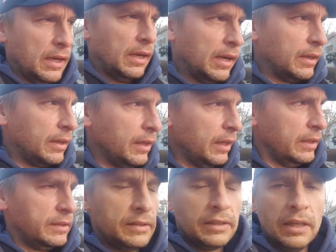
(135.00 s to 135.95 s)

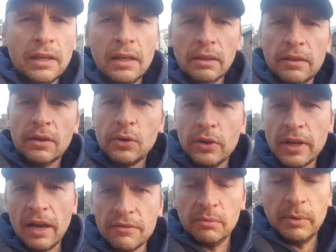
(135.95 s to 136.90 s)
unless the Korean
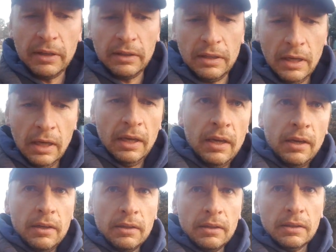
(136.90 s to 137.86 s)
government
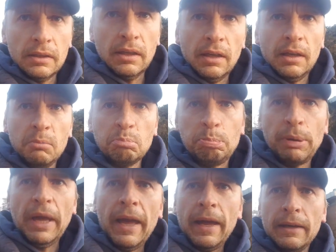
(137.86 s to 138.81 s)

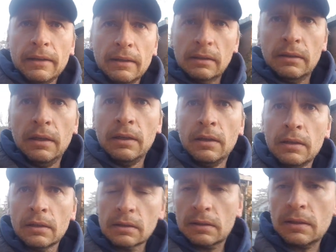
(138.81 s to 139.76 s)
banned
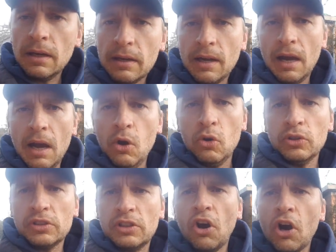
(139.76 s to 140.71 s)

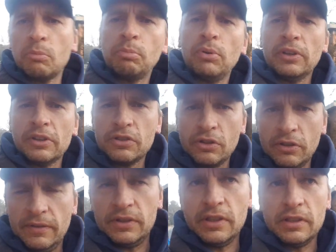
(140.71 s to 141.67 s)
Kakao's carpooling
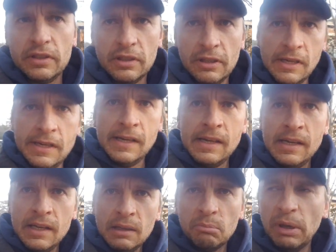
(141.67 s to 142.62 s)
services.
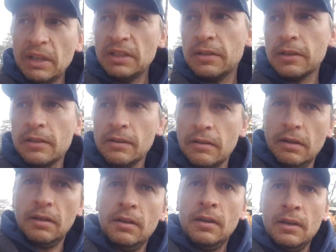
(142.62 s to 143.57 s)
Basically,
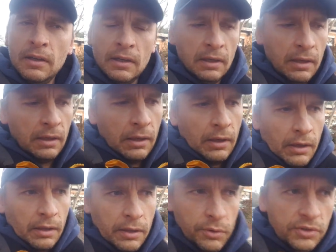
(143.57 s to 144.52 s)
there
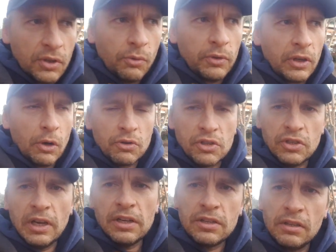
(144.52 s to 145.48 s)
was no
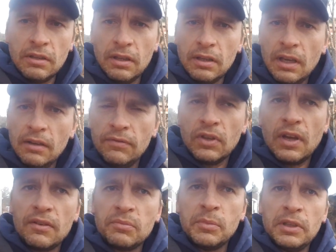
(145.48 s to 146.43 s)
negotiation. They gave the
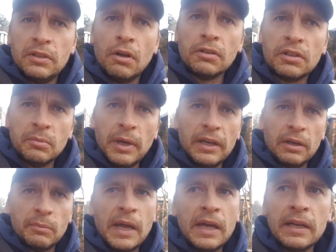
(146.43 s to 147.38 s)
government an
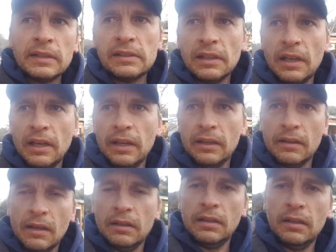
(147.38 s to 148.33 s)
ultimatum saying
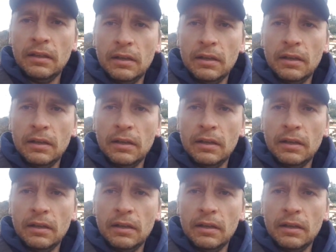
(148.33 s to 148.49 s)
that